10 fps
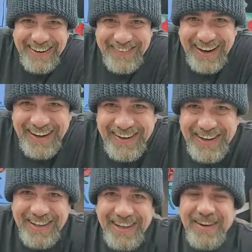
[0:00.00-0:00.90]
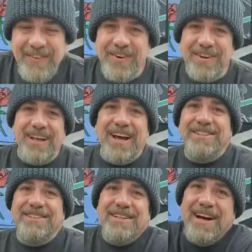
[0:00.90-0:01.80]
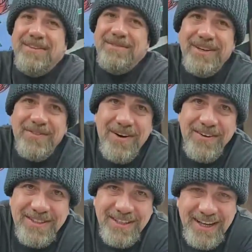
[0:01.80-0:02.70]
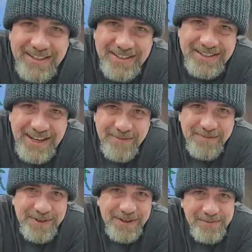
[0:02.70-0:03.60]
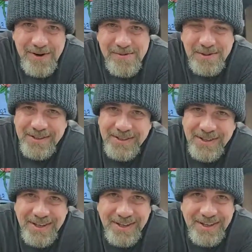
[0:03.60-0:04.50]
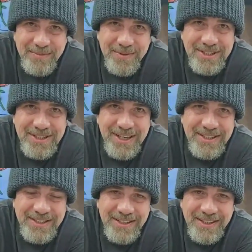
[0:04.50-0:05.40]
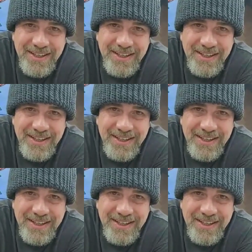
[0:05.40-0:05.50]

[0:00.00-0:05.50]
Right on. We're glad you stopped in. We're always glad that you stopped in, Barbara. Appreciate you.